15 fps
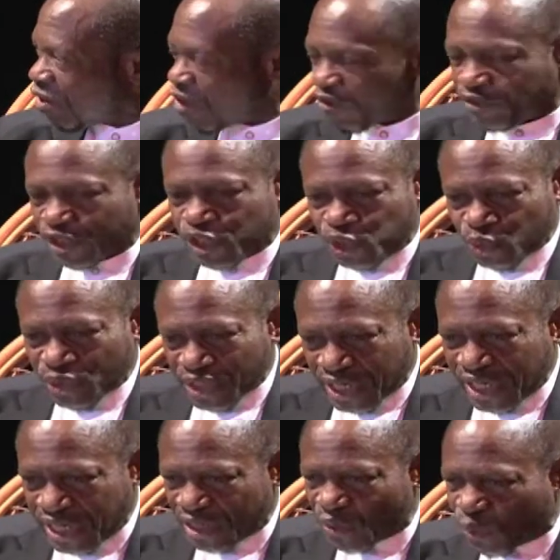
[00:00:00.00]
of the
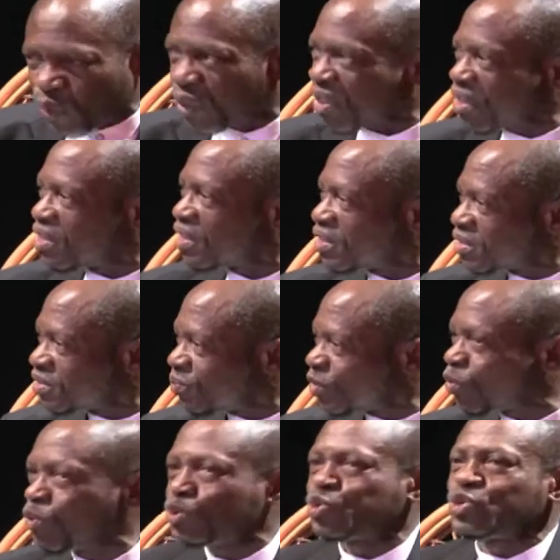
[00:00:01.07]
sugarcane workers,
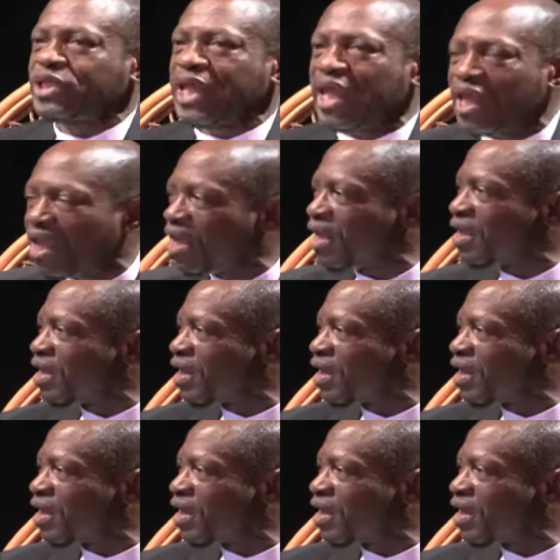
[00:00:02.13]
but who today